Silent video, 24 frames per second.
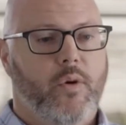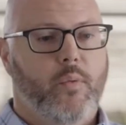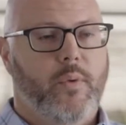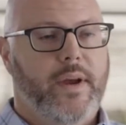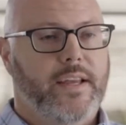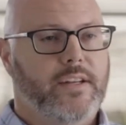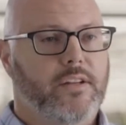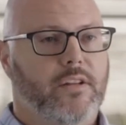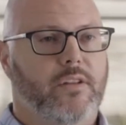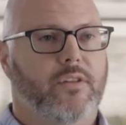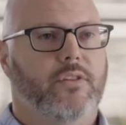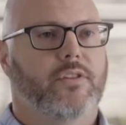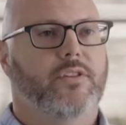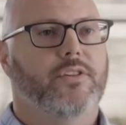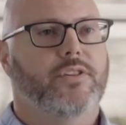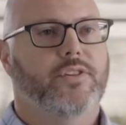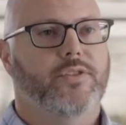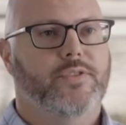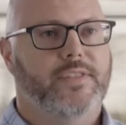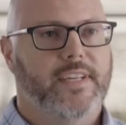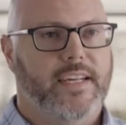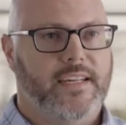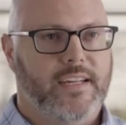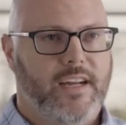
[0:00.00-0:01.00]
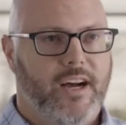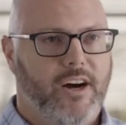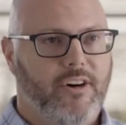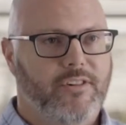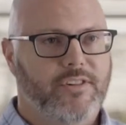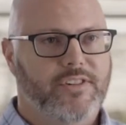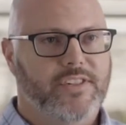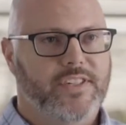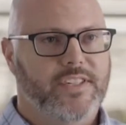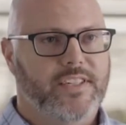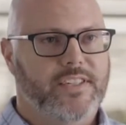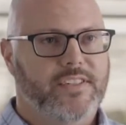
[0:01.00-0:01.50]
We had to learn new
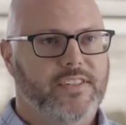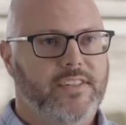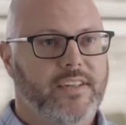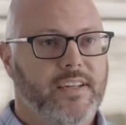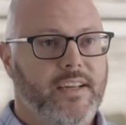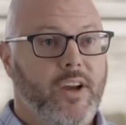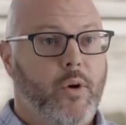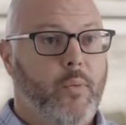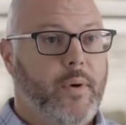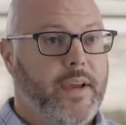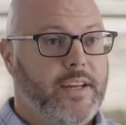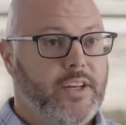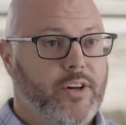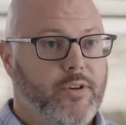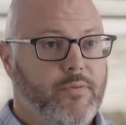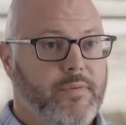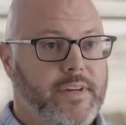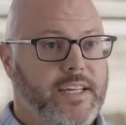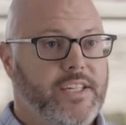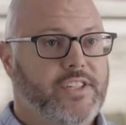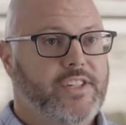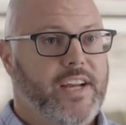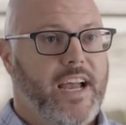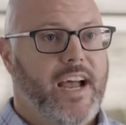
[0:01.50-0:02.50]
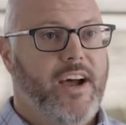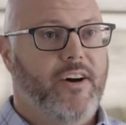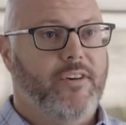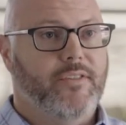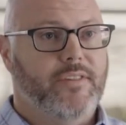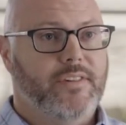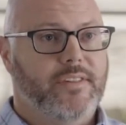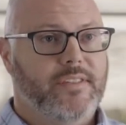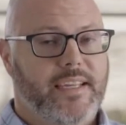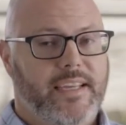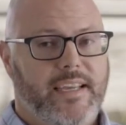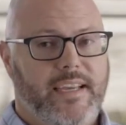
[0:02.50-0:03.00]
technologies. We had to reach
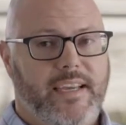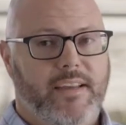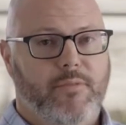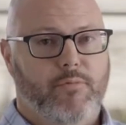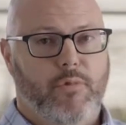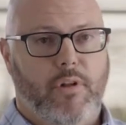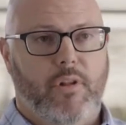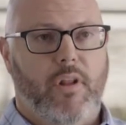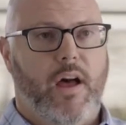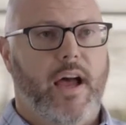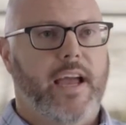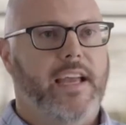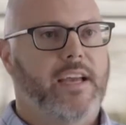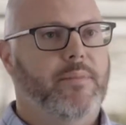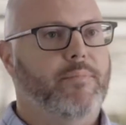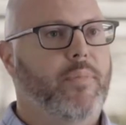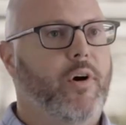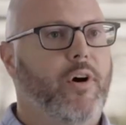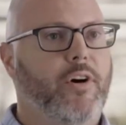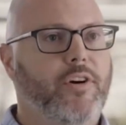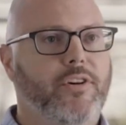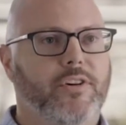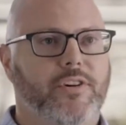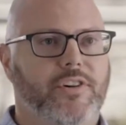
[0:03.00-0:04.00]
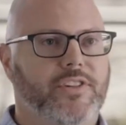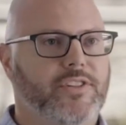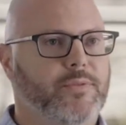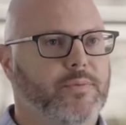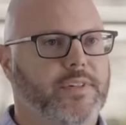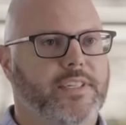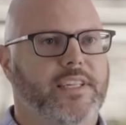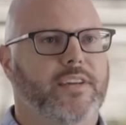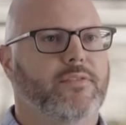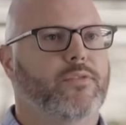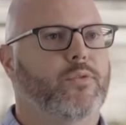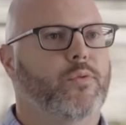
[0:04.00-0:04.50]
out and rely on partners that
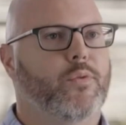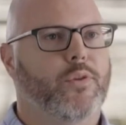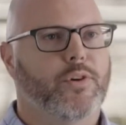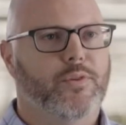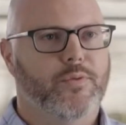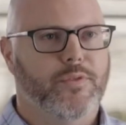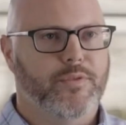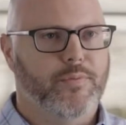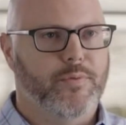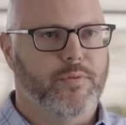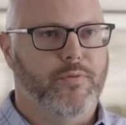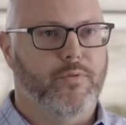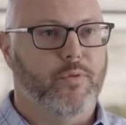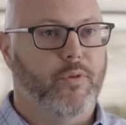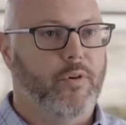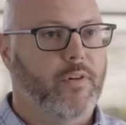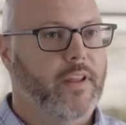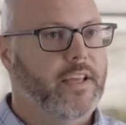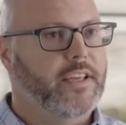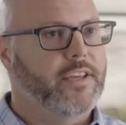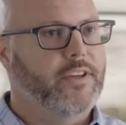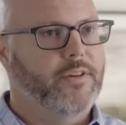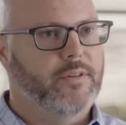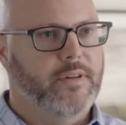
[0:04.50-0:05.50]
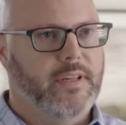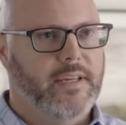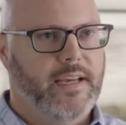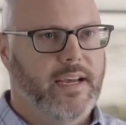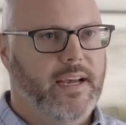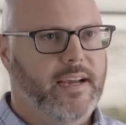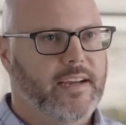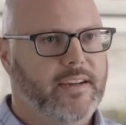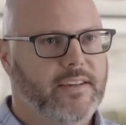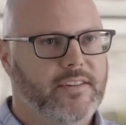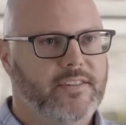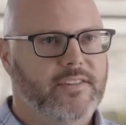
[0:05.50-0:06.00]
we'd never worked with before, like
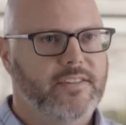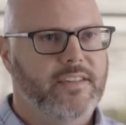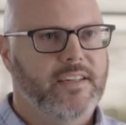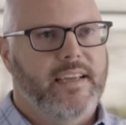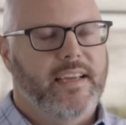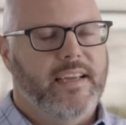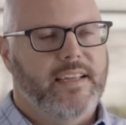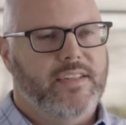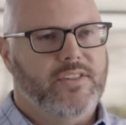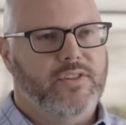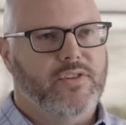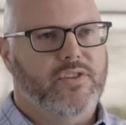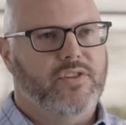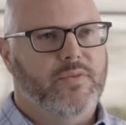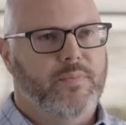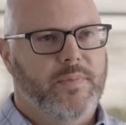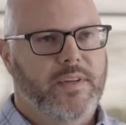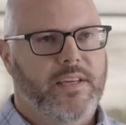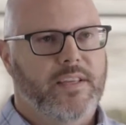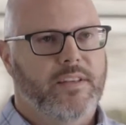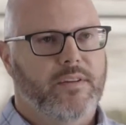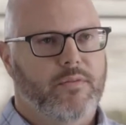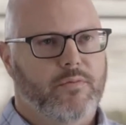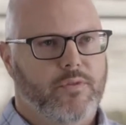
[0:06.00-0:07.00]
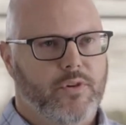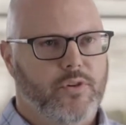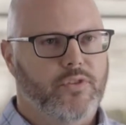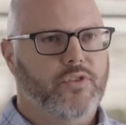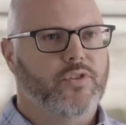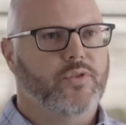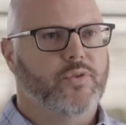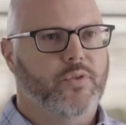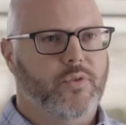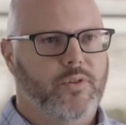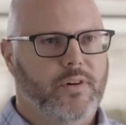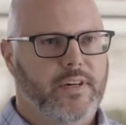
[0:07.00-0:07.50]
UDX. And so to me, the real
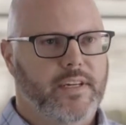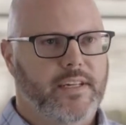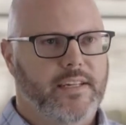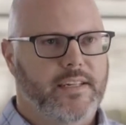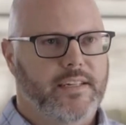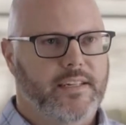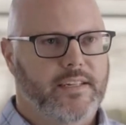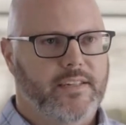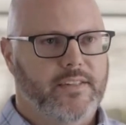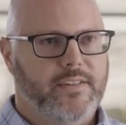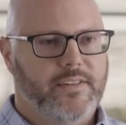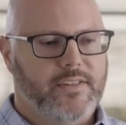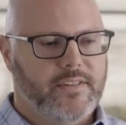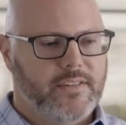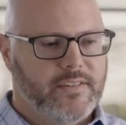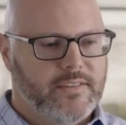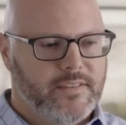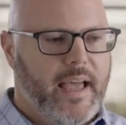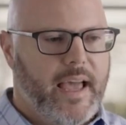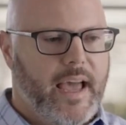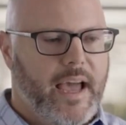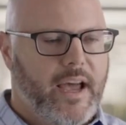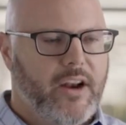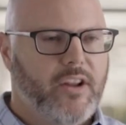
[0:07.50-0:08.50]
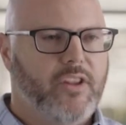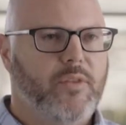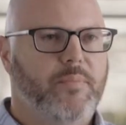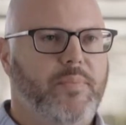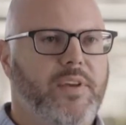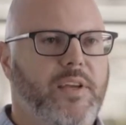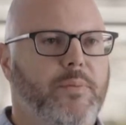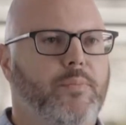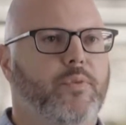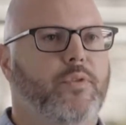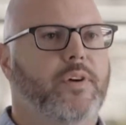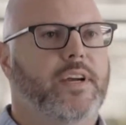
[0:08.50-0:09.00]
story is how did the
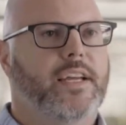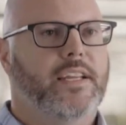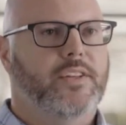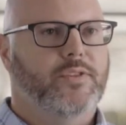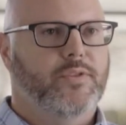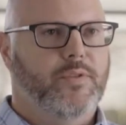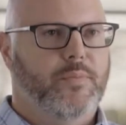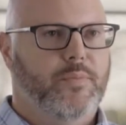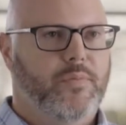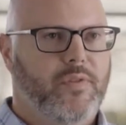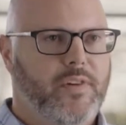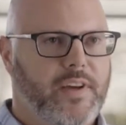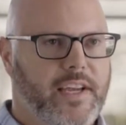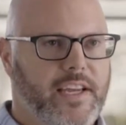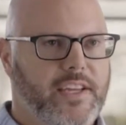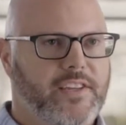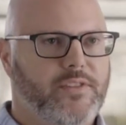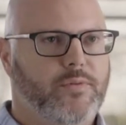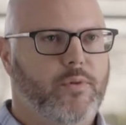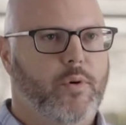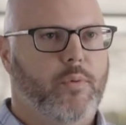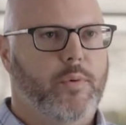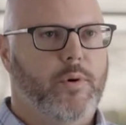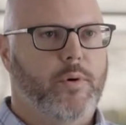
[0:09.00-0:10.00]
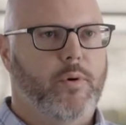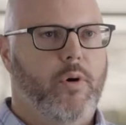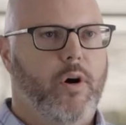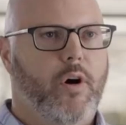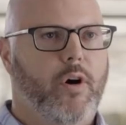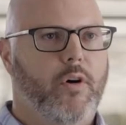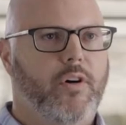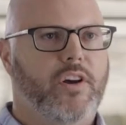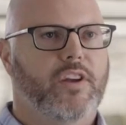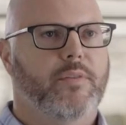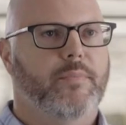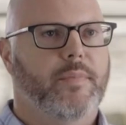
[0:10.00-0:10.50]
people get to a place where we were
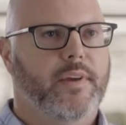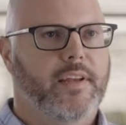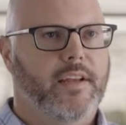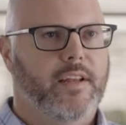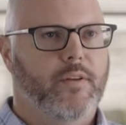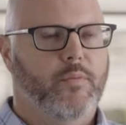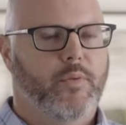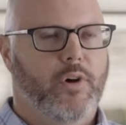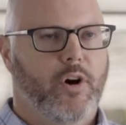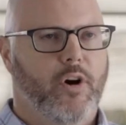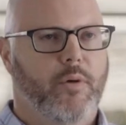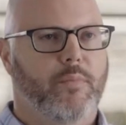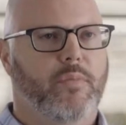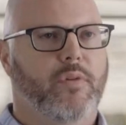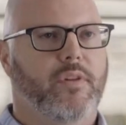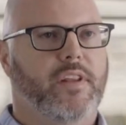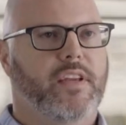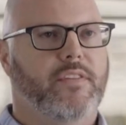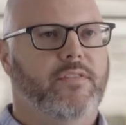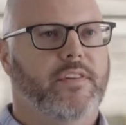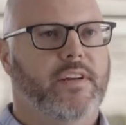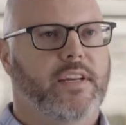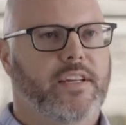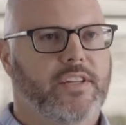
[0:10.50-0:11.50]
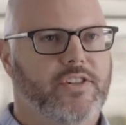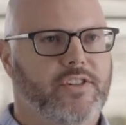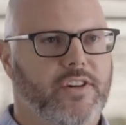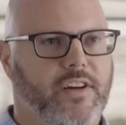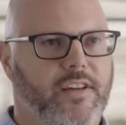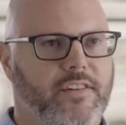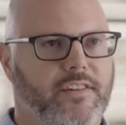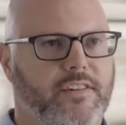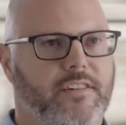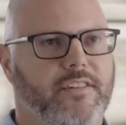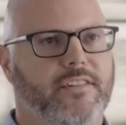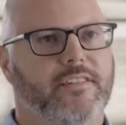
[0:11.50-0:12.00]
all committed, we all believed in each
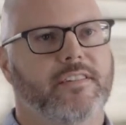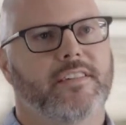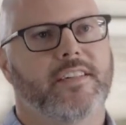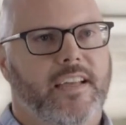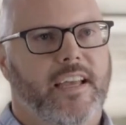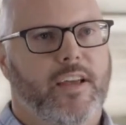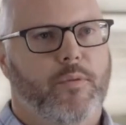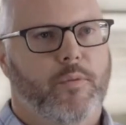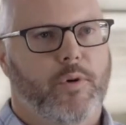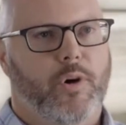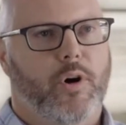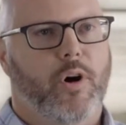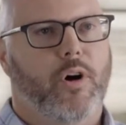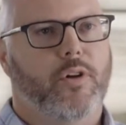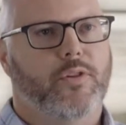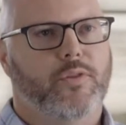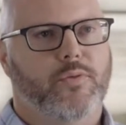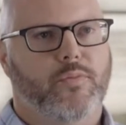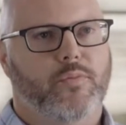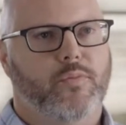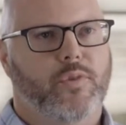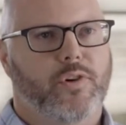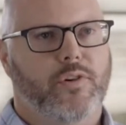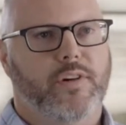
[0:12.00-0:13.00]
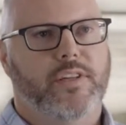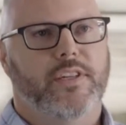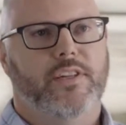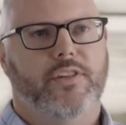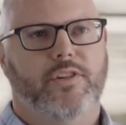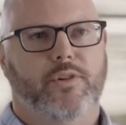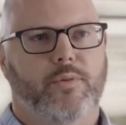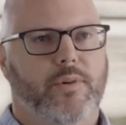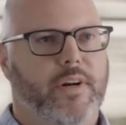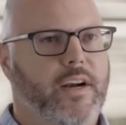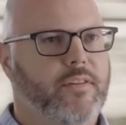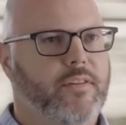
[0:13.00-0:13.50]
other, and we were all willing to
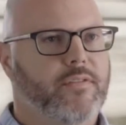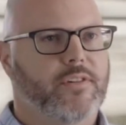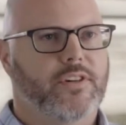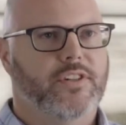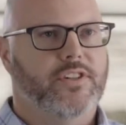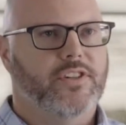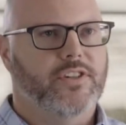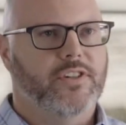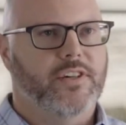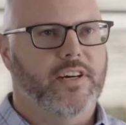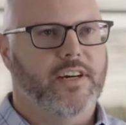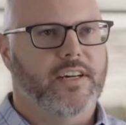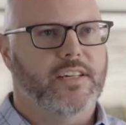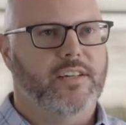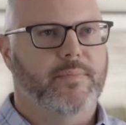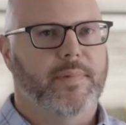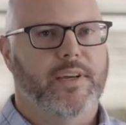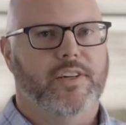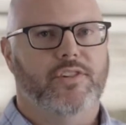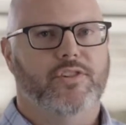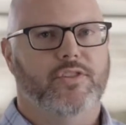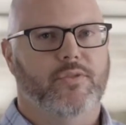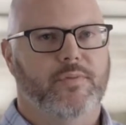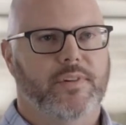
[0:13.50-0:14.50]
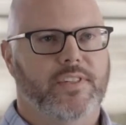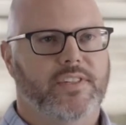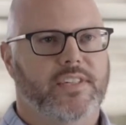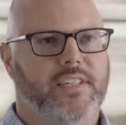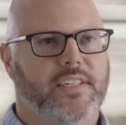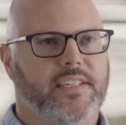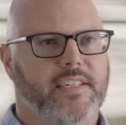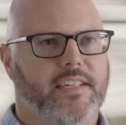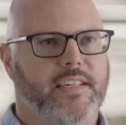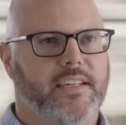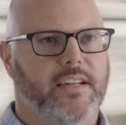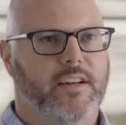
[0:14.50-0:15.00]
do whatever it took to make sure we
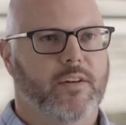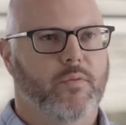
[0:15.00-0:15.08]
succeeded.